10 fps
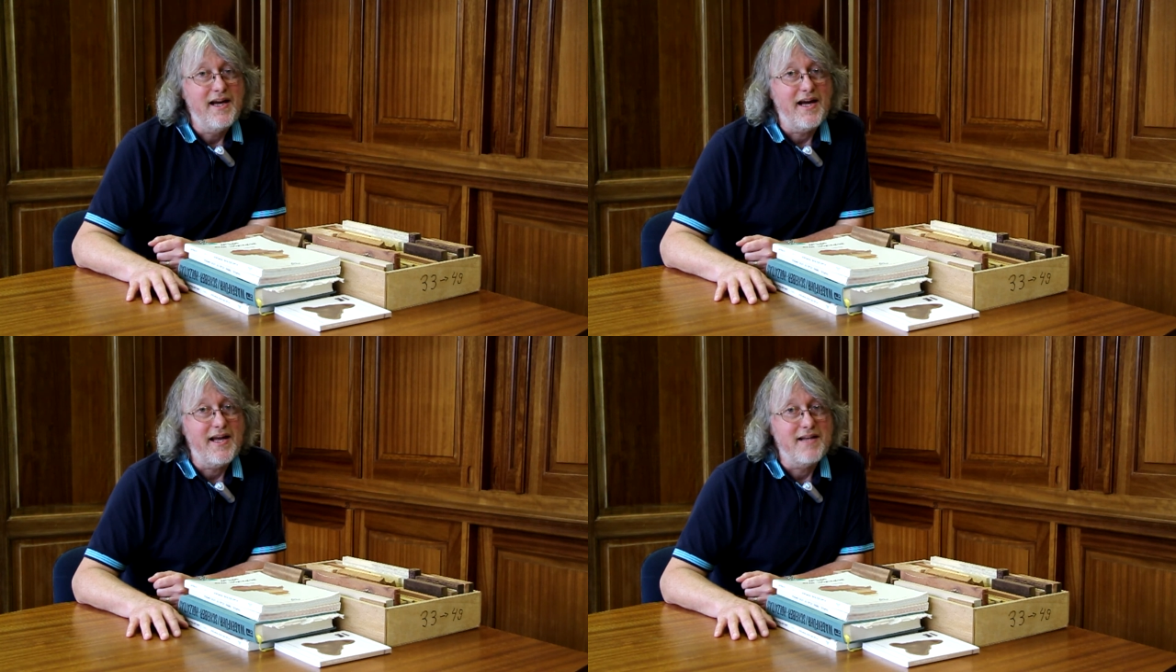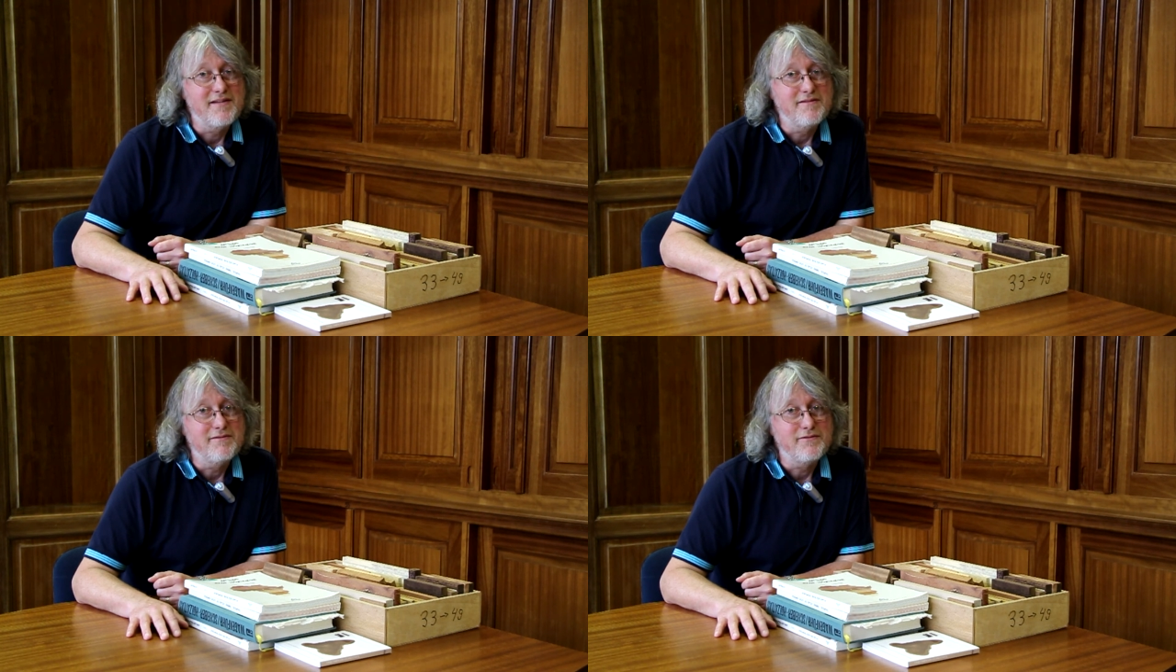
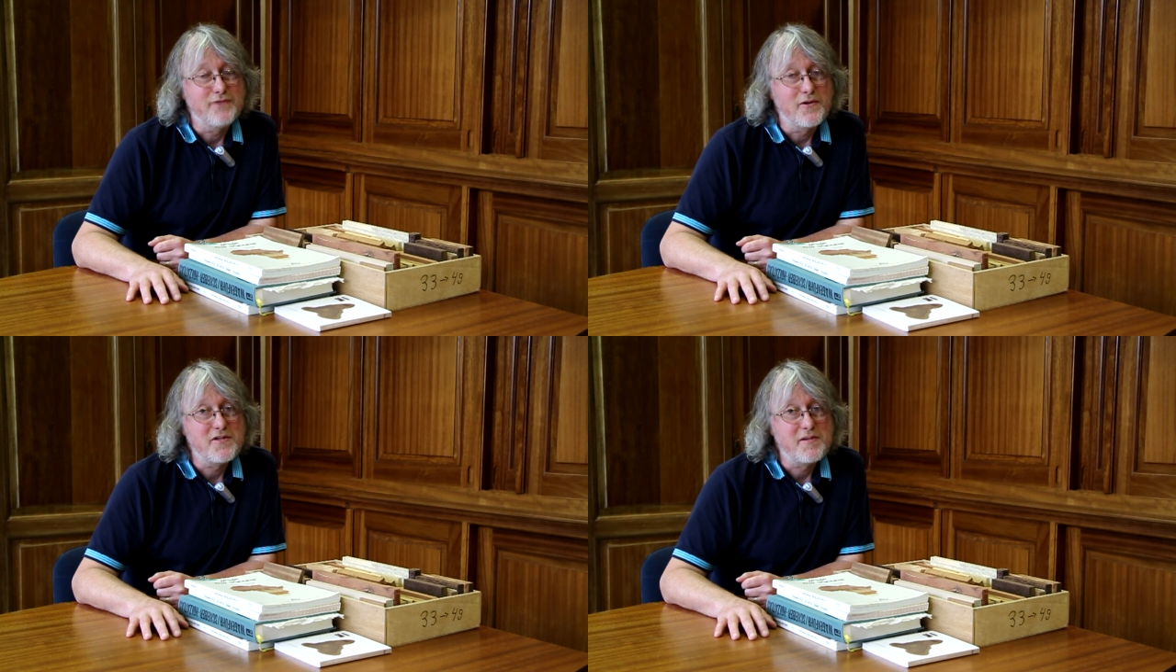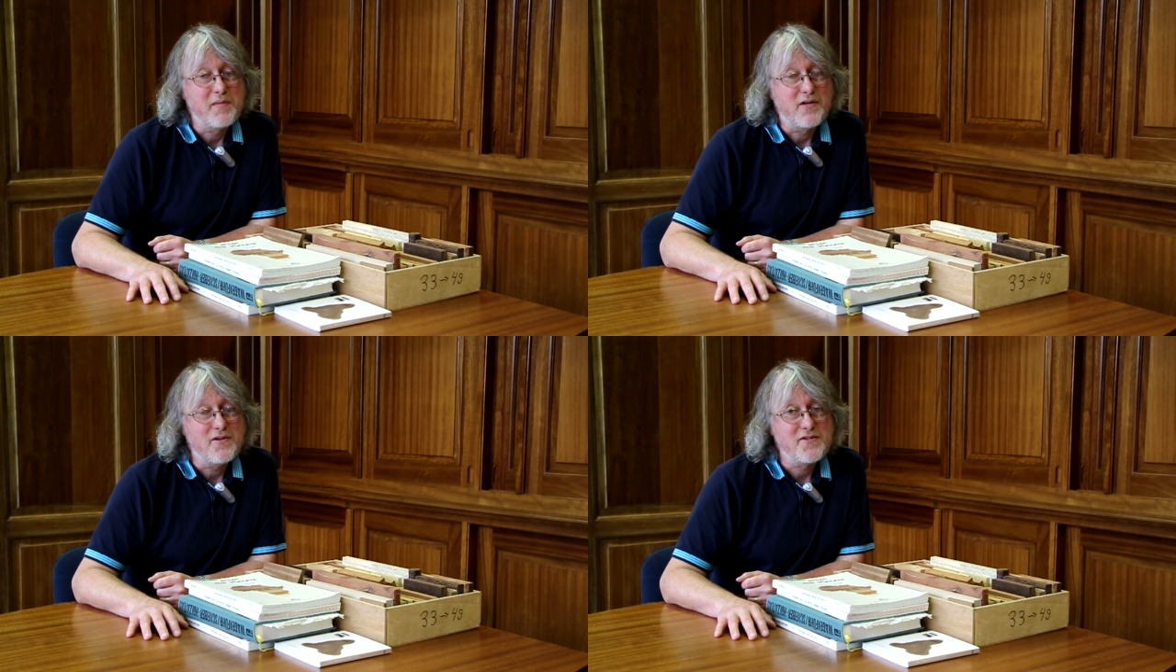and forestry
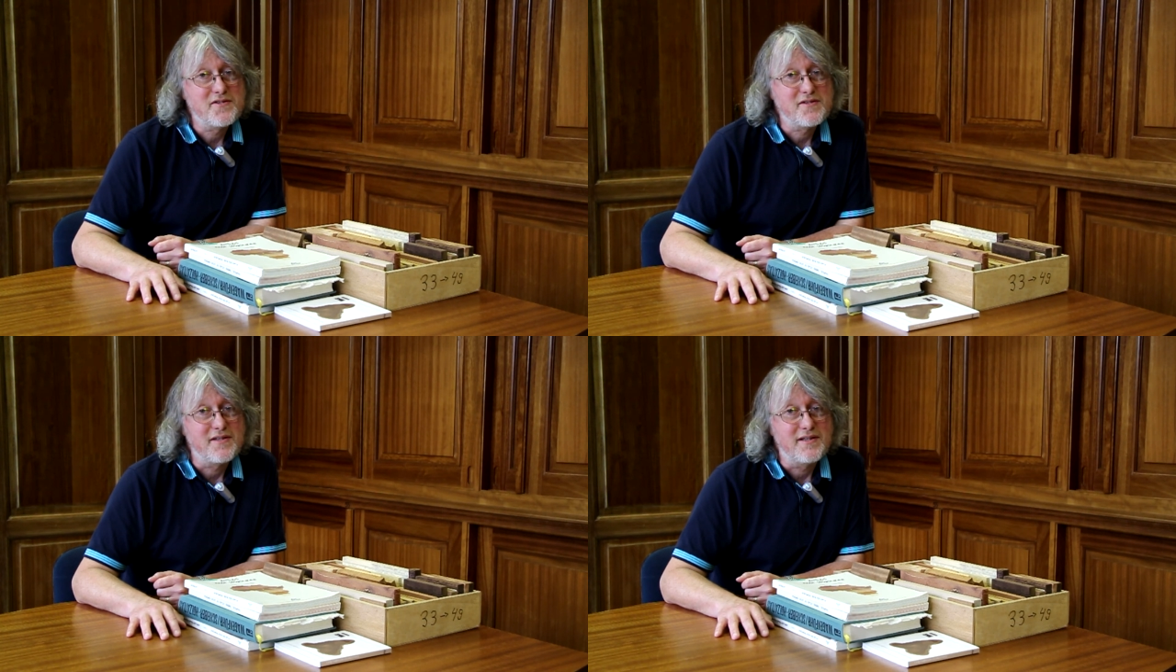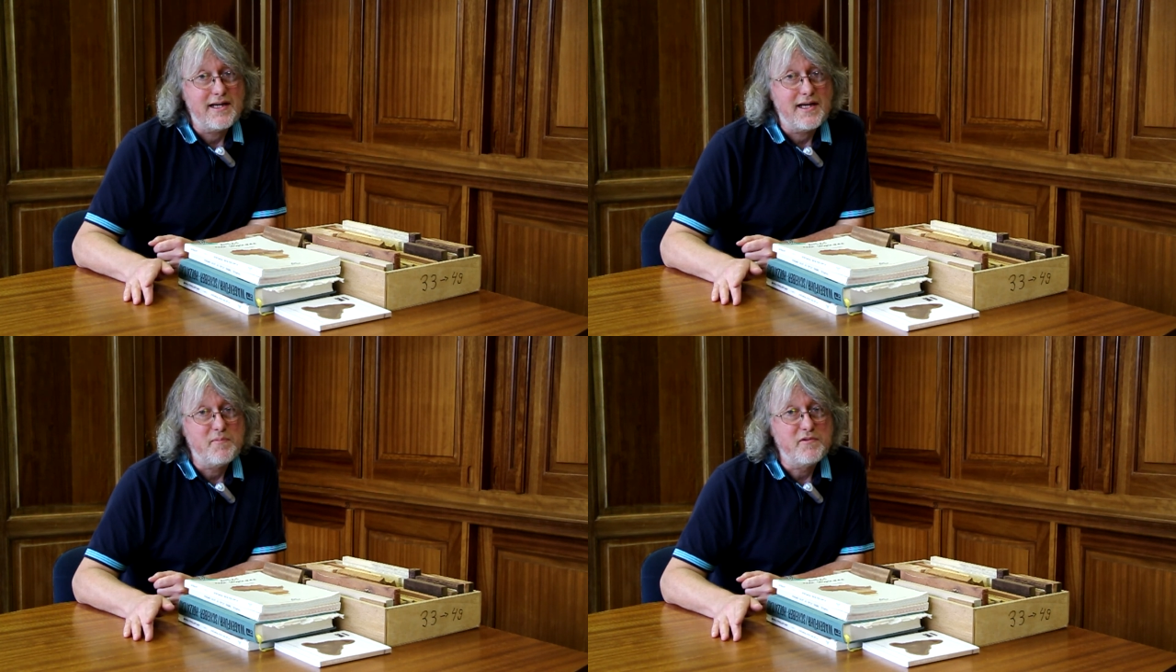because
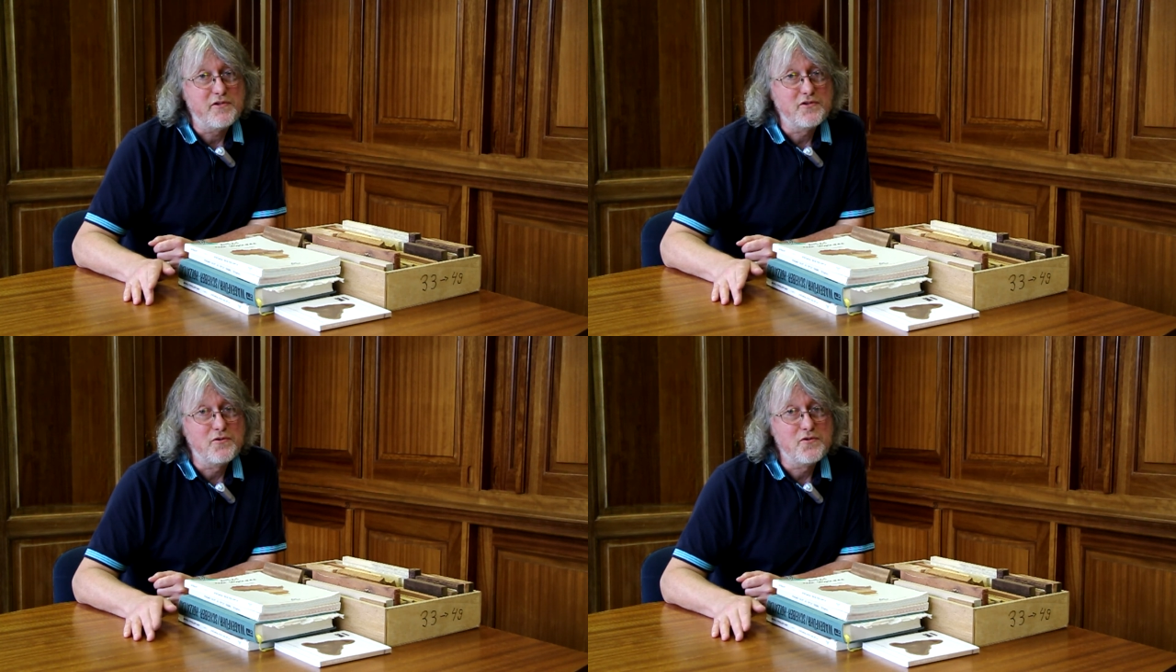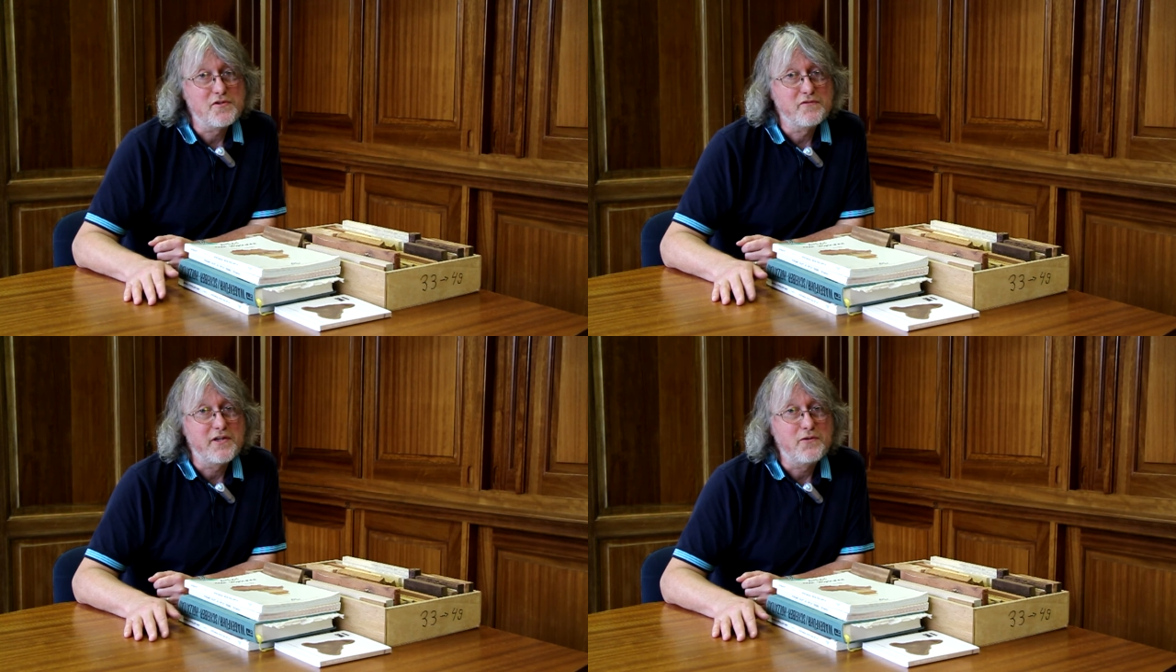I prefer to do
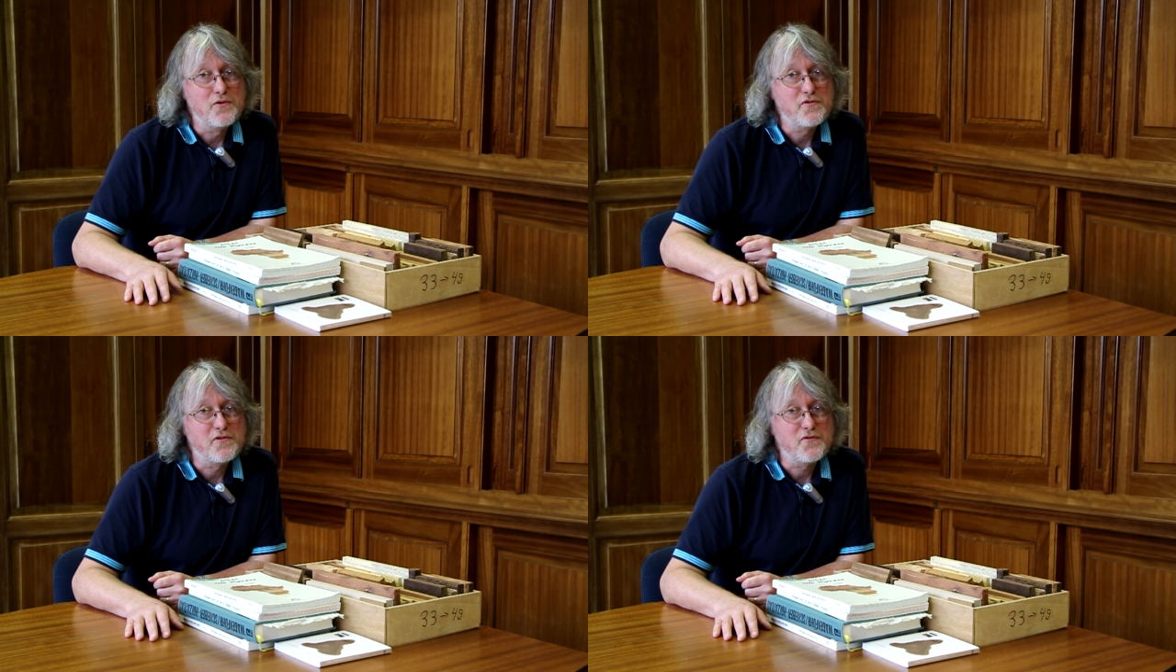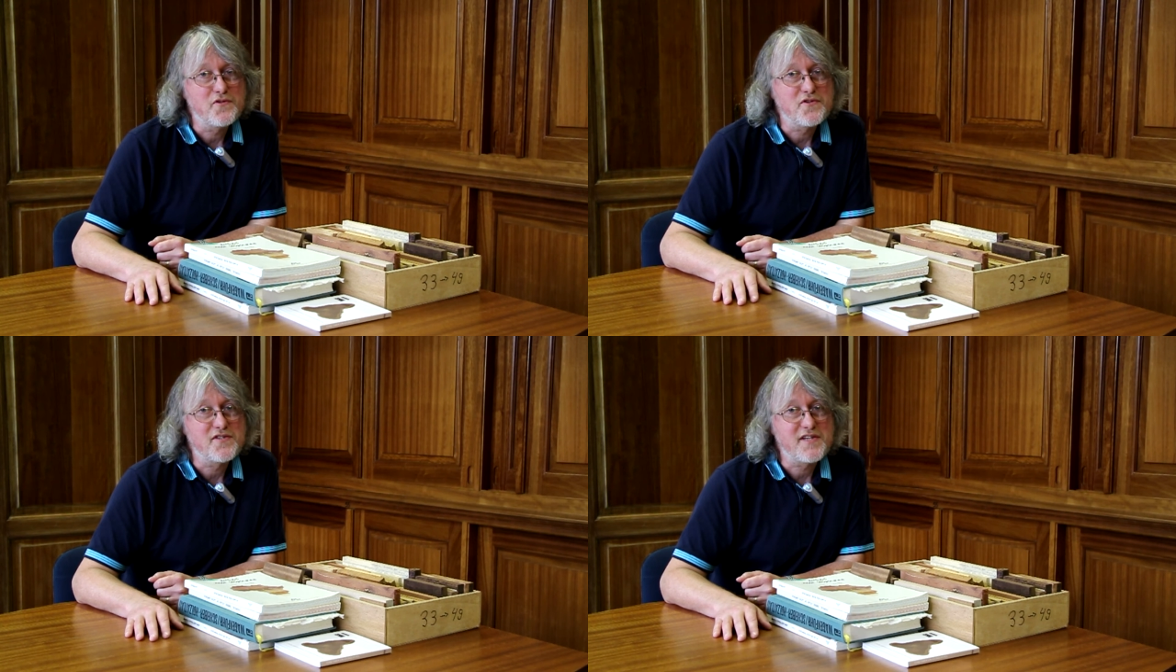something useful
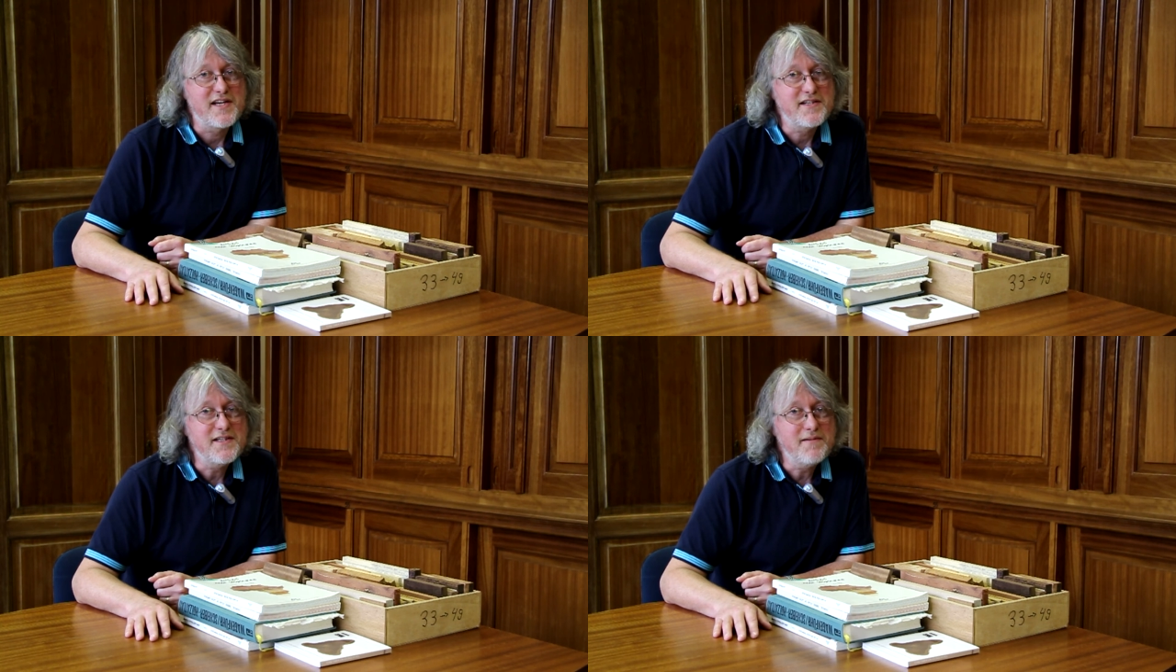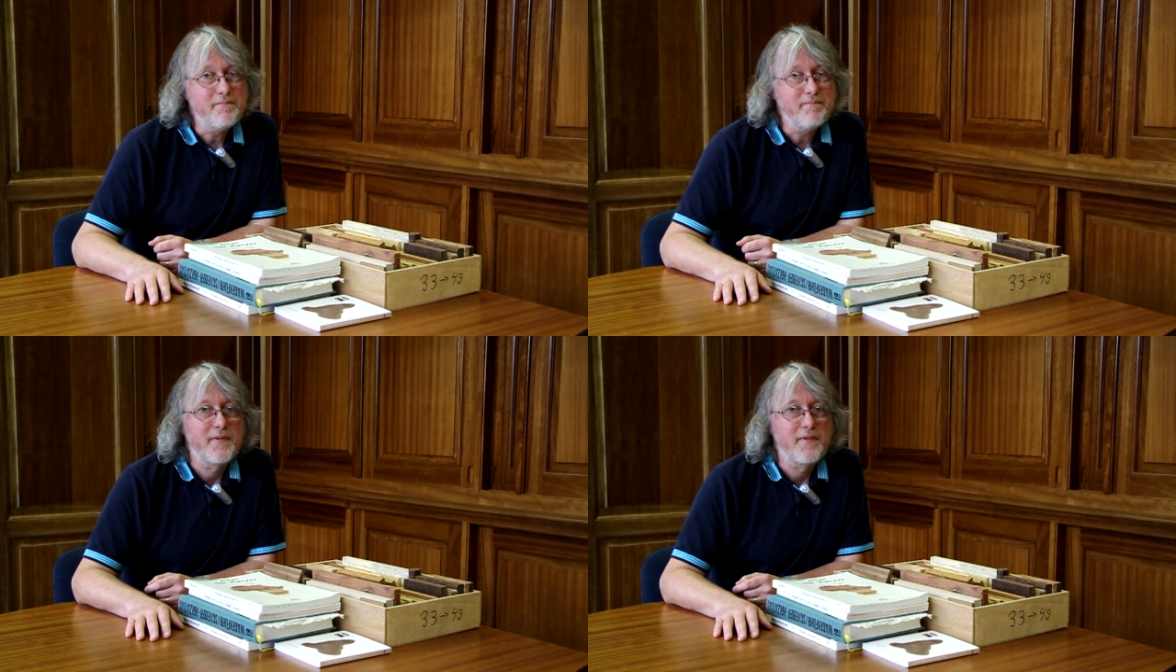for society.